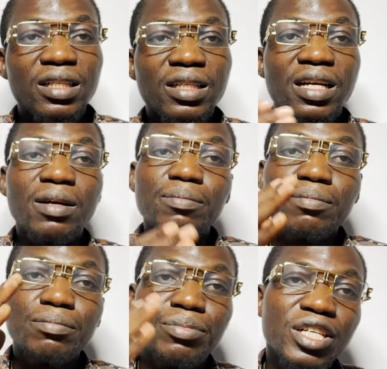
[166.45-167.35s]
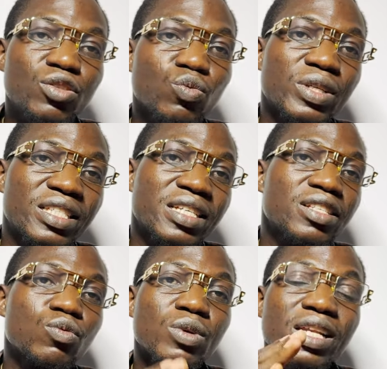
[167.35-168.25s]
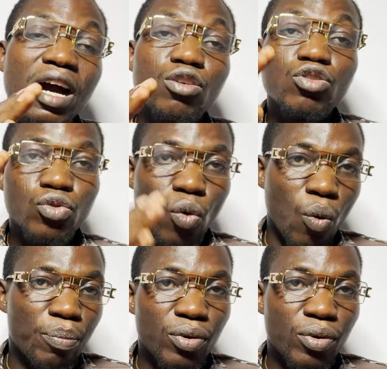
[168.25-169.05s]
Then bathe with it without soap.